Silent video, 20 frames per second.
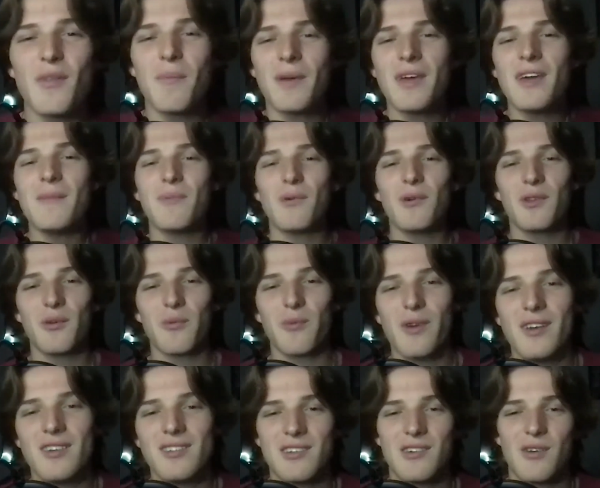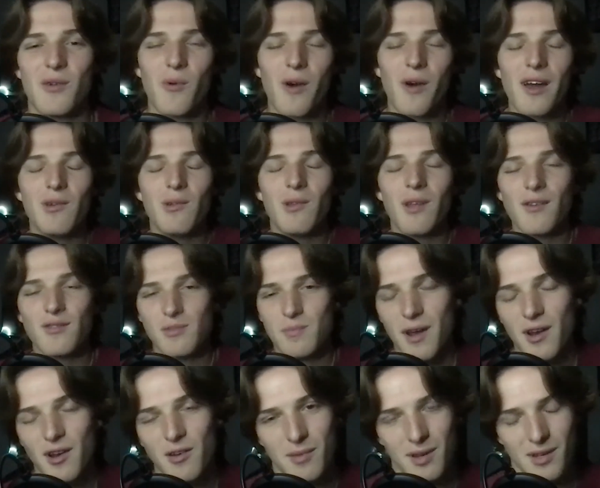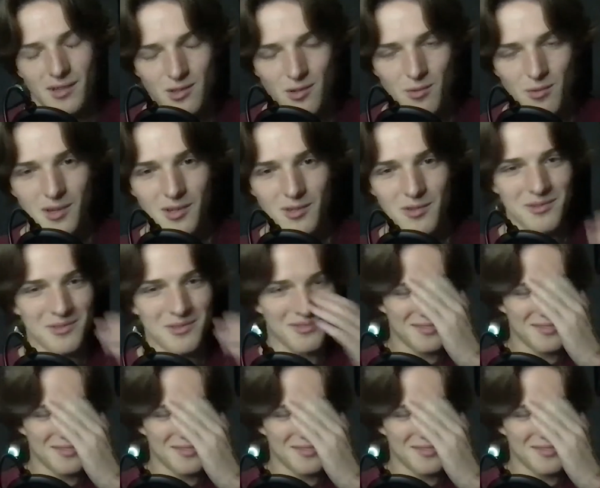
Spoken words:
people the reason on why you love SpiderMan so much.